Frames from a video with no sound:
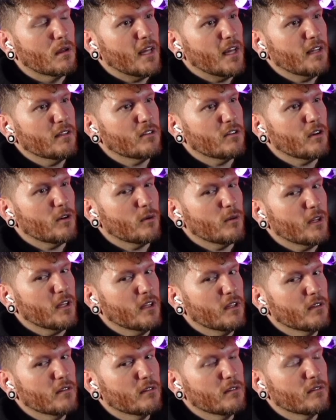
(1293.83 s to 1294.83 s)
Yeah,
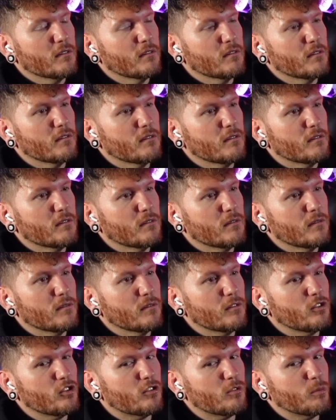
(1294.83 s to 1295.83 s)
Tony.
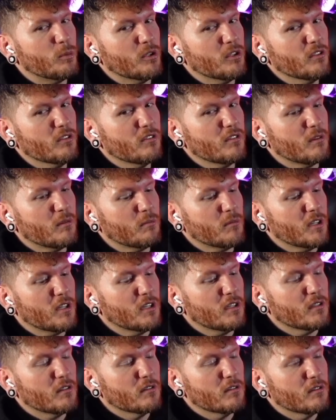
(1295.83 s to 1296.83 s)
Just build
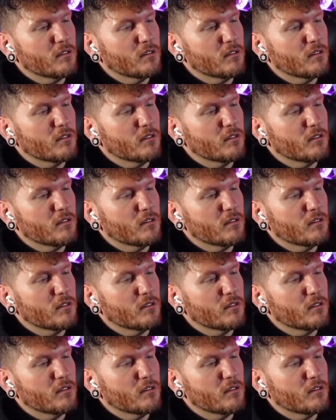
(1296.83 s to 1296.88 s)
something.